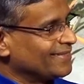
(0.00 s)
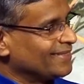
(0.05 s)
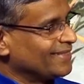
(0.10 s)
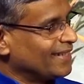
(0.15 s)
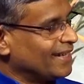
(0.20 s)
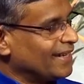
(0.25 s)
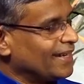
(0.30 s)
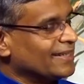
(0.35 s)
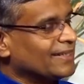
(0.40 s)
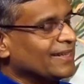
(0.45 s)

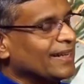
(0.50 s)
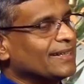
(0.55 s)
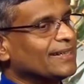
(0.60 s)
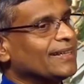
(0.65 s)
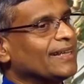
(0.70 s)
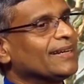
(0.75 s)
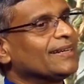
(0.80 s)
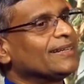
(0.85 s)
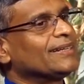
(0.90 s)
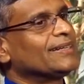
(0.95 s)
right? And
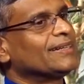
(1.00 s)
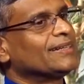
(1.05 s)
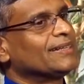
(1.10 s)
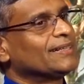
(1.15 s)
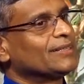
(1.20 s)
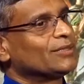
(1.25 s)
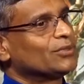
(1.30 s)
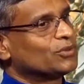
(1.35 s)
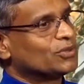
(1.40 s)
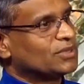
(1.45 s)
then
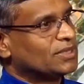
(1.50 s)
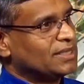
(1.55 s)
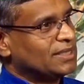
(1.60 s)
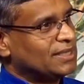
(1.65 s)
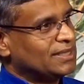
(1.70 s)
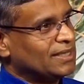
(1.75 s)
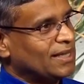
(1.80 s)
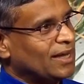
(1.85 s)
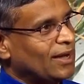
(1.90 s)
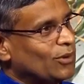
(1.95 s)
to
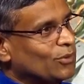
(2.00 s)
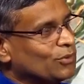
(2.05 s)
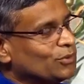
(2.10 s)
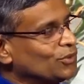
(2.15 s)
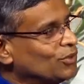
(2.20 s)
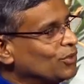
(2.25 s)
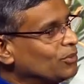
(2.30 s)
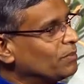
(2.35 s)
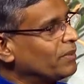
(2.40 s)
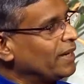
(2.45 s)
see how
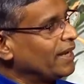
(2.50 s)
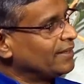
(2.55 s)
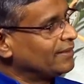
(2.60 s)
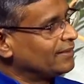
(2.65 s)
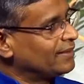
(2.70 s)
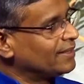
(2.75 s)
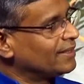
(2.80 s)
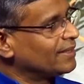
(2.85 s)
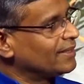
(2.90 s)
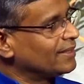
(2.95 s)
your breath